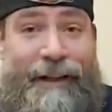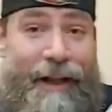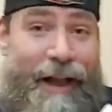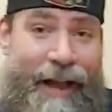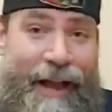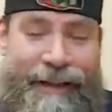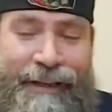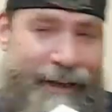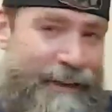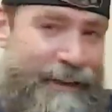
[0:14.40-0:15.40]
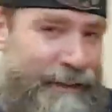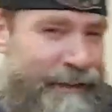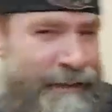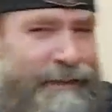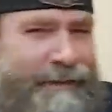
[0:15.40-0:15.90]
I kind
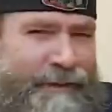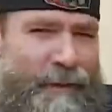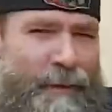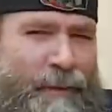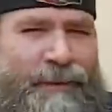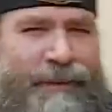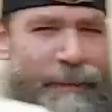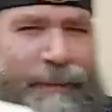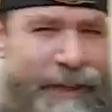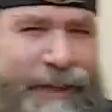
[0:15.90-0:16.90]
of know what to expect on